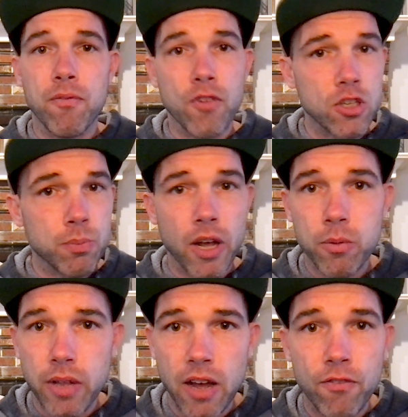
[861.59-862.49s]
First
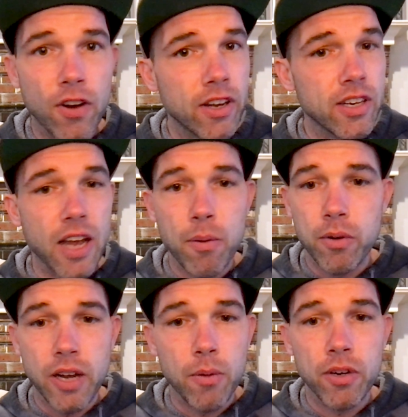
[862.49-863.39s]
block, we have fun. Now
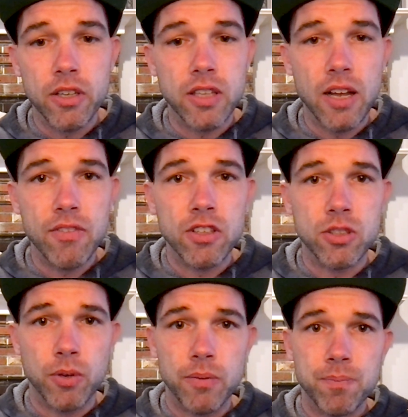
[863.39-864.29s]
we're going to dive
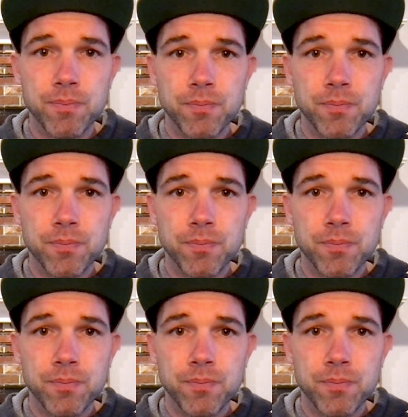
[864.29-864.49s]
into it.